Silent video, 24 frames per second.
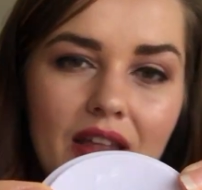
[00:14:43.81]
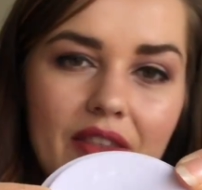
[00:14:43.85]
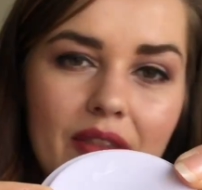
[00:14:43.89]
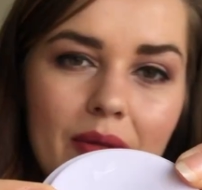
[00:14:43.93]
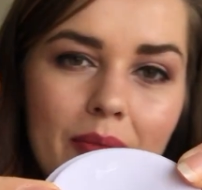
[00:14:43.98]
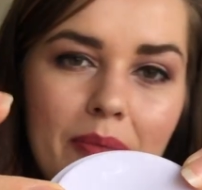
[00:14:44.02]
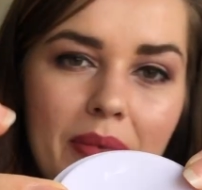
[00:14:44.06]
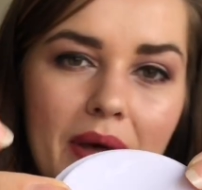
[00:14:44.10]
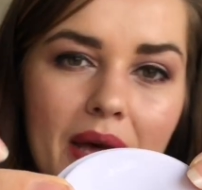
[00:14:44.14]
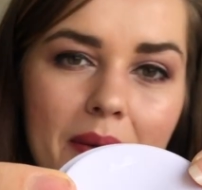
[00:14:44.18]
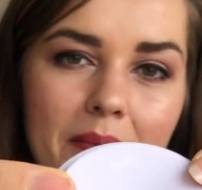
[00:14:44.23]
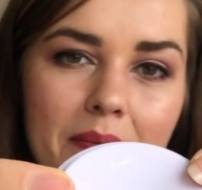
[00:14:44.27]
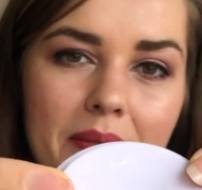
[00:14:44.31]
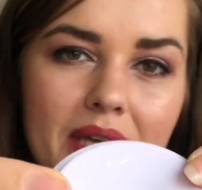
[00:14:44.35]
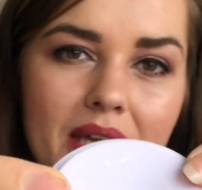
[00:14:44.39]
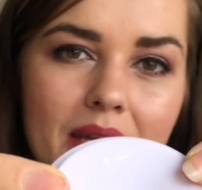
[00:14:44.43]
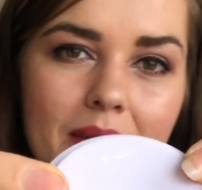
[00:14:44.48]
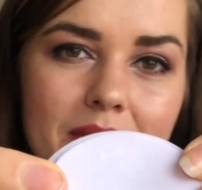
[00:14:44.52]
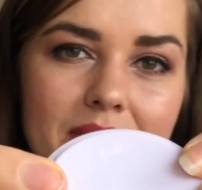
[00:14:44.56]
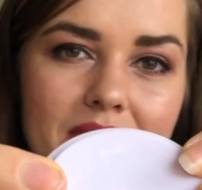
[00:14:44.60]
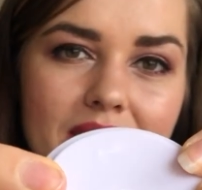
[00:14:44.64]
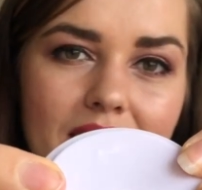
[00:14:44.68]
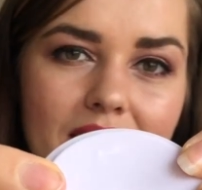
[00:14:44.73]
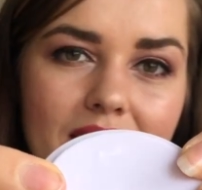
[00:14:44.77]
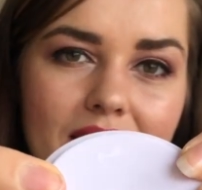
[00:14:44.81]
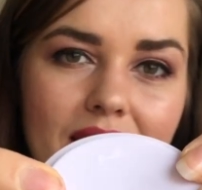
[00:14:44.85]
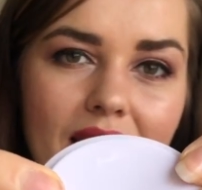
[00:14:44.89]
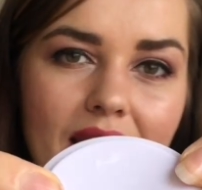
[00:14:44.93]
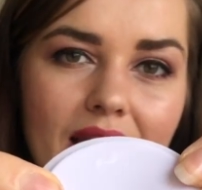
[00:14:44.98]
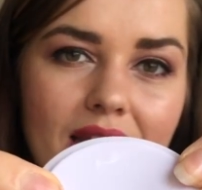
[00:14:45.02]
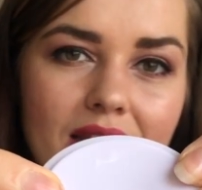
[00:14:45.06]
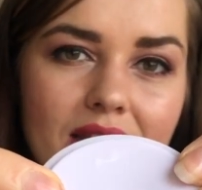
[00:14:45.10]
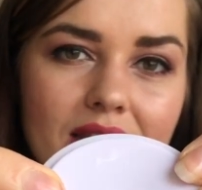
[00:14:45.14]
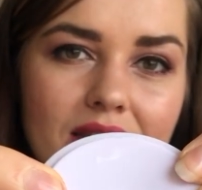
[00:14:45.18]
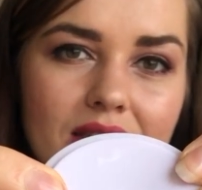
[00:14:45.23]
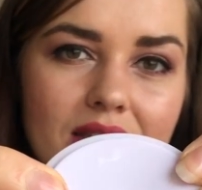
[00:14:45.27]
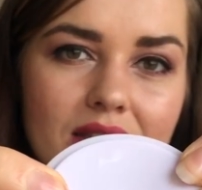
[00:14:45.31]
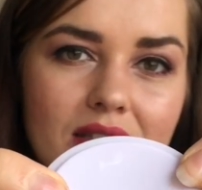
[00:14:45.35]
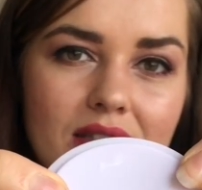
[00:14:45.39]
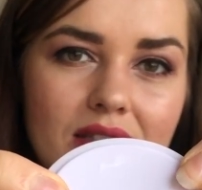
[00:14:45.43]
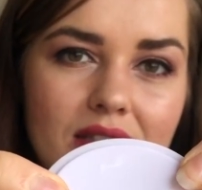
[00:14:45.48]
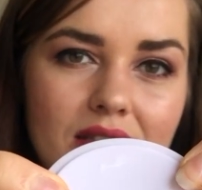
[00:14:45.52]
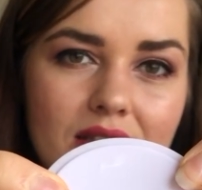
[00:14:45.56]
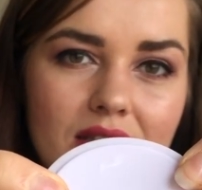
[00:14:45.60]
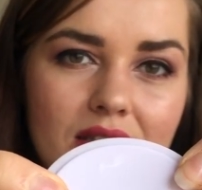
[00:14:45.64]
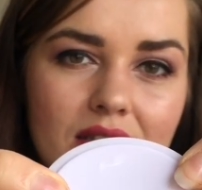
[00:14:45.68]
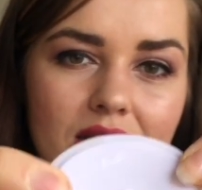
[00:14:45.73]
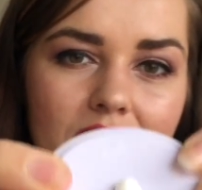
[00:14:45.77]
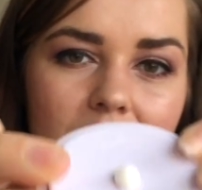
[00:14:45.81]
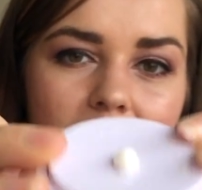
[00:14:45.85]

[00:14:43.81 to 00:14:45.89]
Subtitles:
The pump comes like this,